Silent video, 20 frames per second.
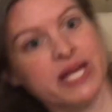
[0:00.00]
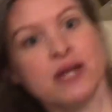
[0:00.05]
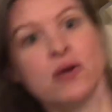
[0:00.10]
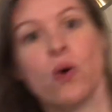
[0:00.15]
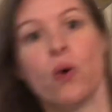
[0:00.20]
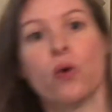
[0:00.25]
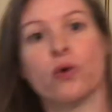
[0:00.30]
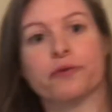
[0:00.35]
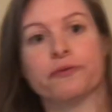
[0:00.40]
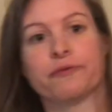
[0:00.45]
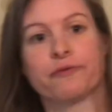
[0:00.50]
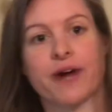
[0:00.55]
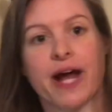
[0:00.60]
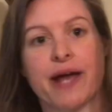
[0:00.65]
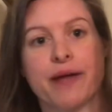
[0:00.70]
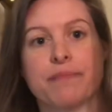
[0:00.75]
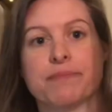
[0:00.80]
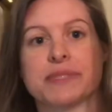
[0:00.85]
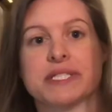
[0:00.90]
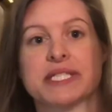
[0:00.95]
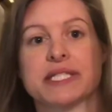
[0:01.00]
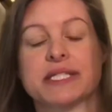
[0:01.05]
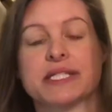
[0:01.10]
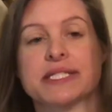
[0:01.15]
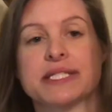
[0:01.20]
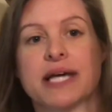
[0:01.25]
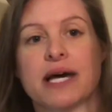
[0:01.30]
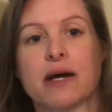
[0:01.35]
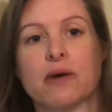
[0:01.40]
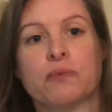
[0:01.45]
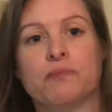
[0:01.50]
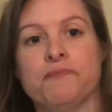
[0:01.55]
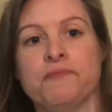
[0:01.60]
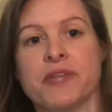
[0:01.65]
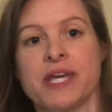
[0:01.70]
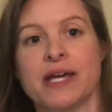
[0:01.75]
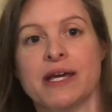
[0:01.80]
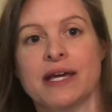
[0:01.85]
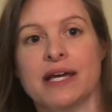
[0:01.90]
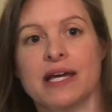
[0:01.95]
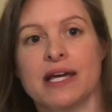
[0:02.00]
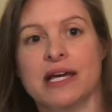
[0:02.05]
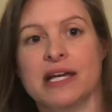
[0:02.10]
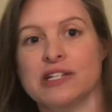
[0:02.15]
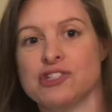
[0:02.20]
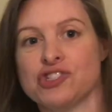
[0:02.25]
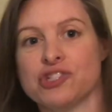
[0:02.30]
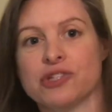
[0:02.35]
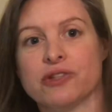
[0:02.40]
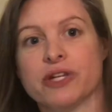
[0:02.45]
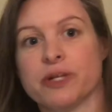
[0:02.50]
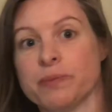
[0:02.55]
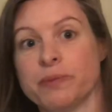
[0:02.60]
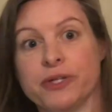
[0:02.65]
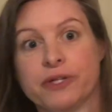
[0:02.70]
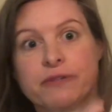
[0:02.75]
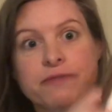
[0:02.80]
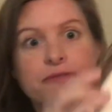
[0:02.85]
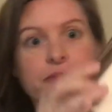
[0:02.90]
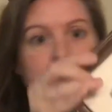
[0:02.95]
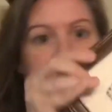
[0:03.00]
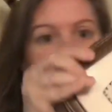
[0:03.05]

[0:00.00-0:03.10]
gold frames. So it should look beautiful